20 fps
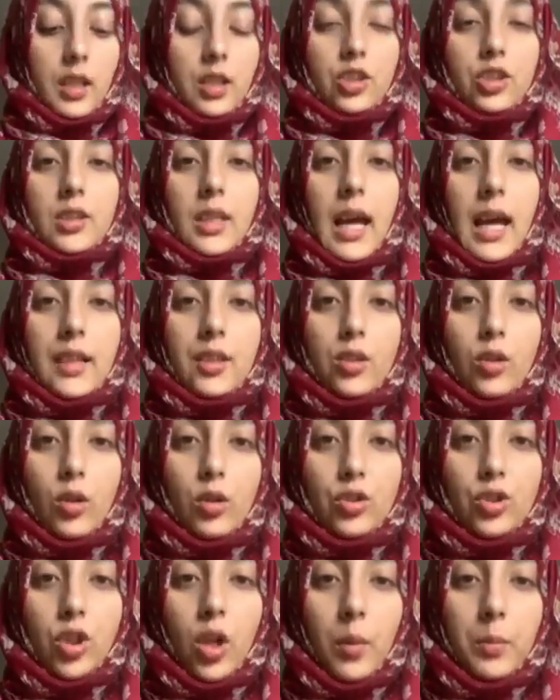just add
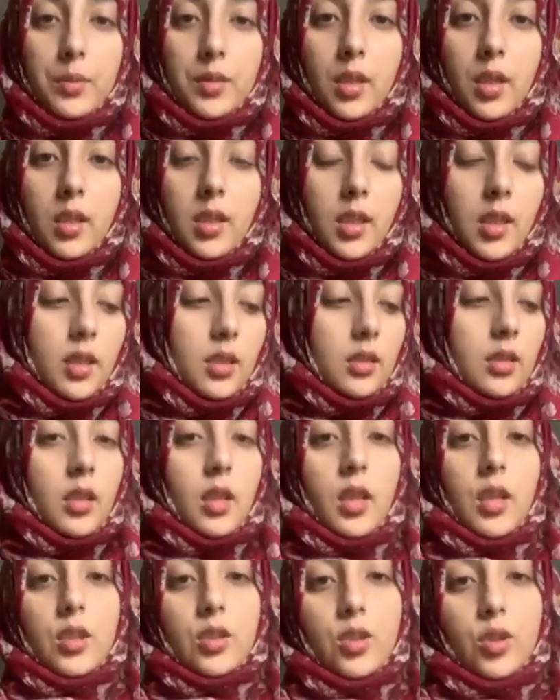your chopped onion
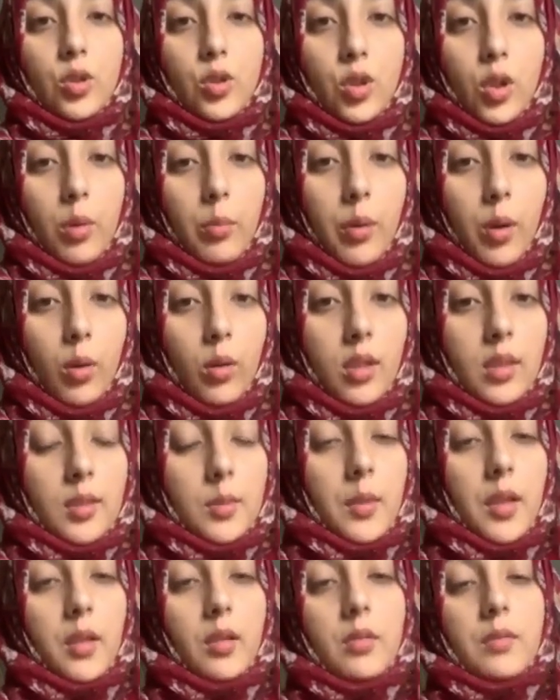to your bowl as
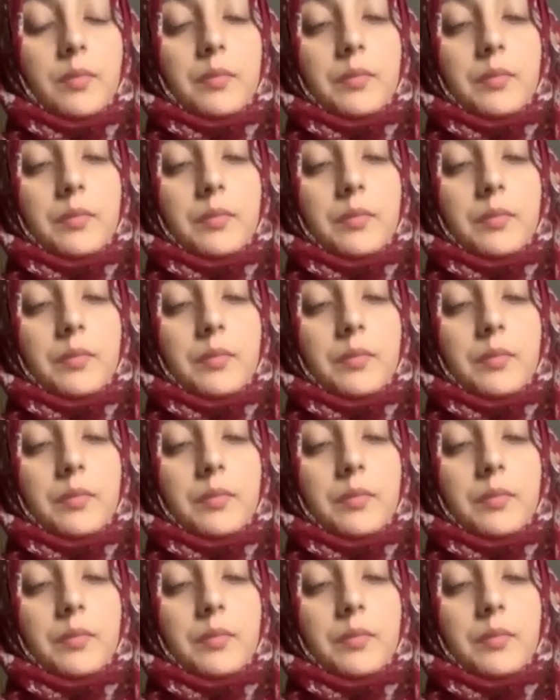well.